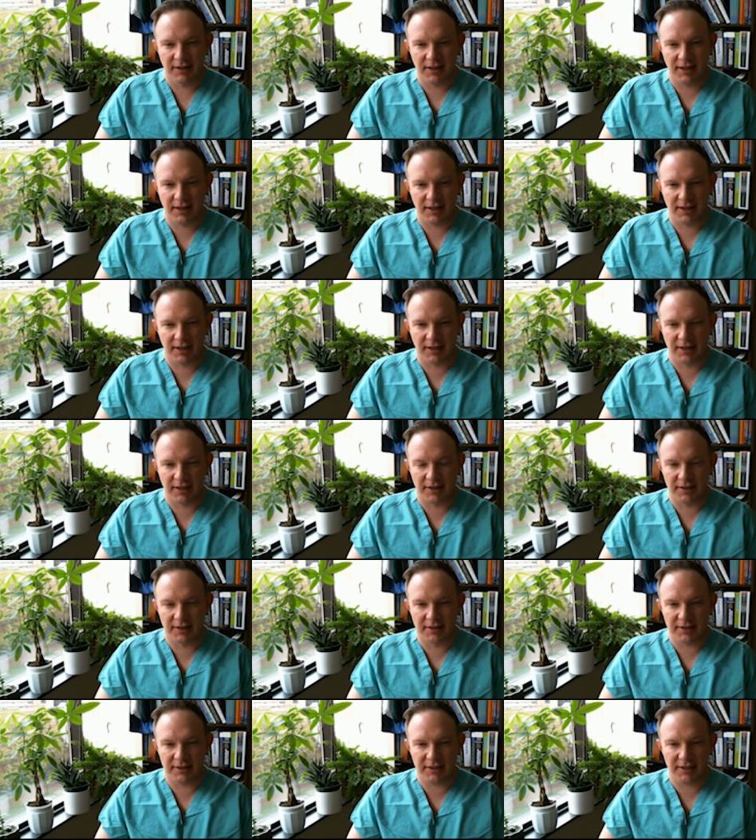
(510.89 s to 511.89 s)

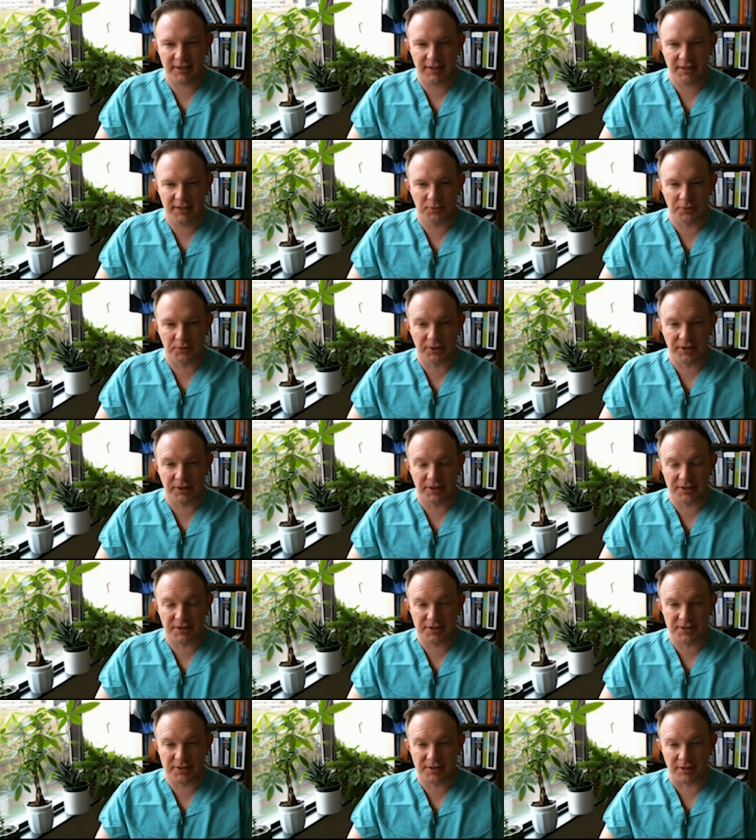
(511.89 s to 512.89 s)
And he
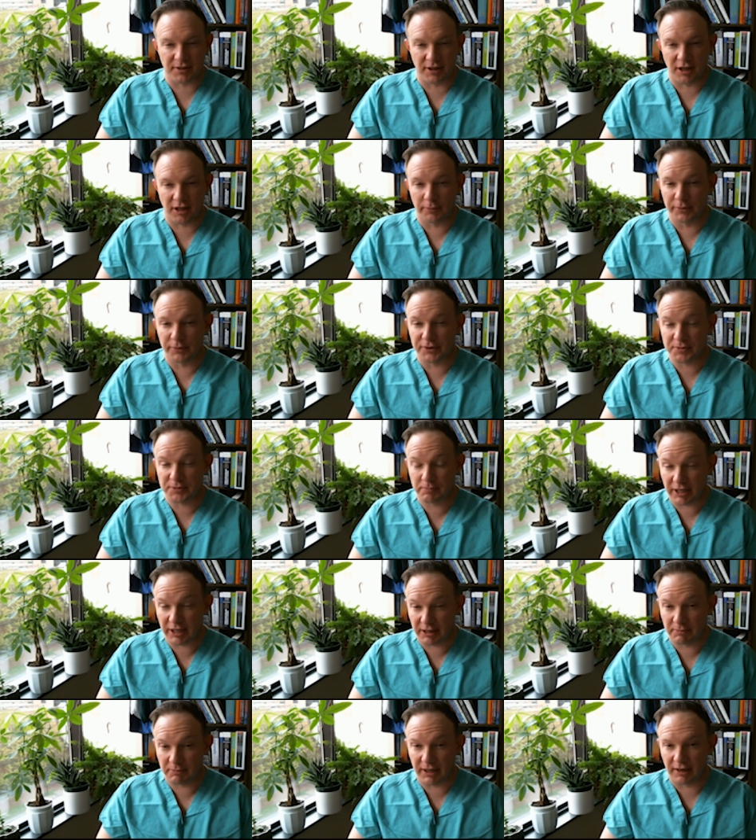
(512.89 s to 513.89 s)
was almost
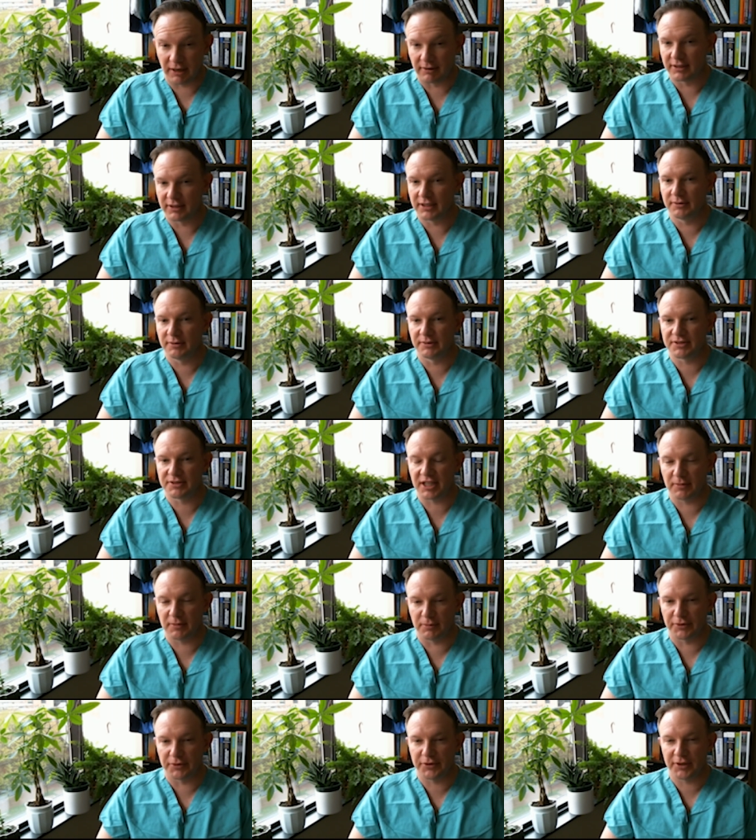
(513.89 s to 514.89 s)
bedbound. He was
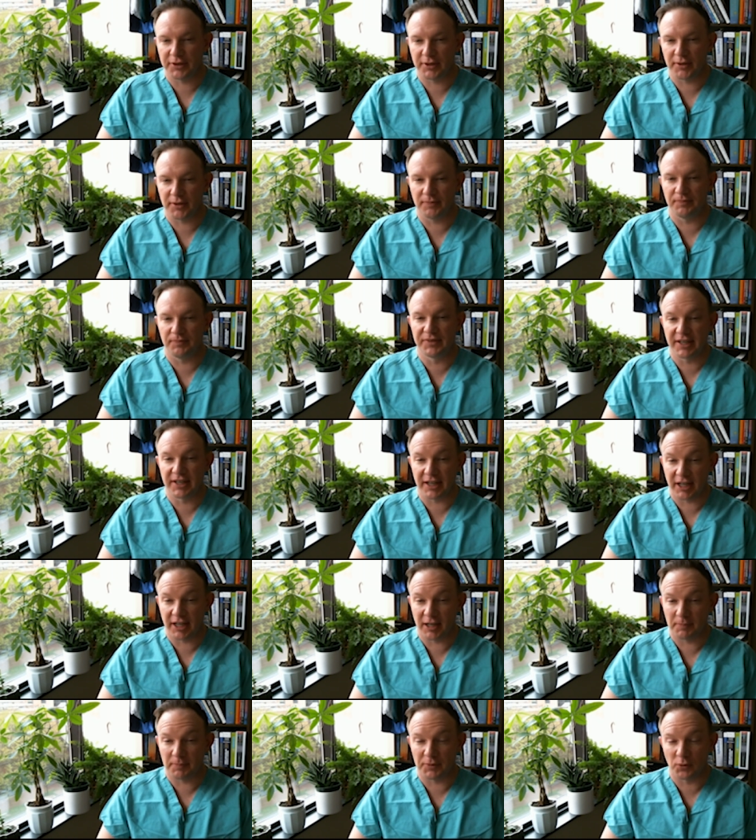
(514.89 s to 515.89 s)
able to get
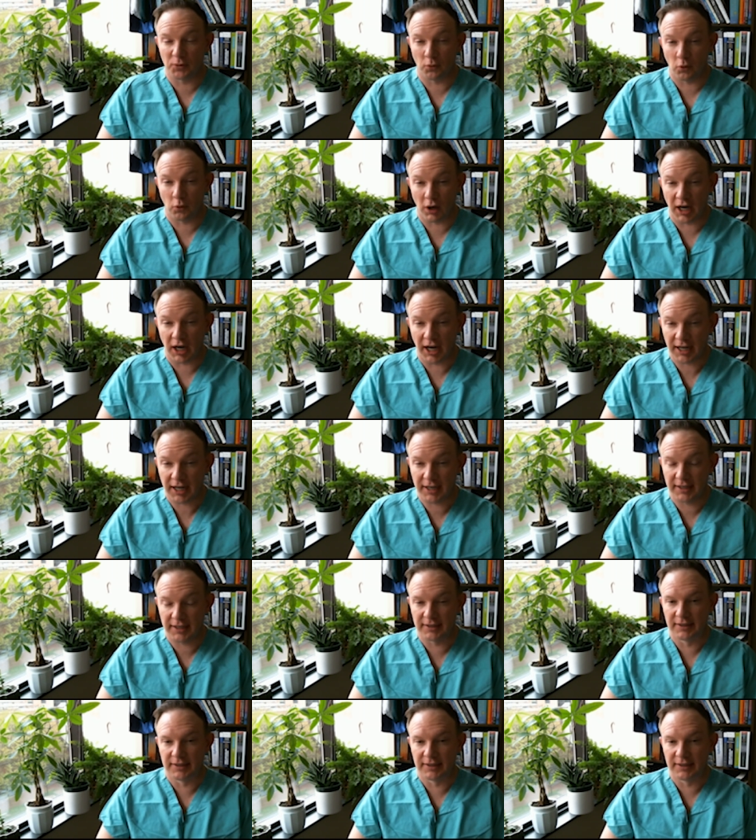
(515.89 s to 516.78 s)
up and walk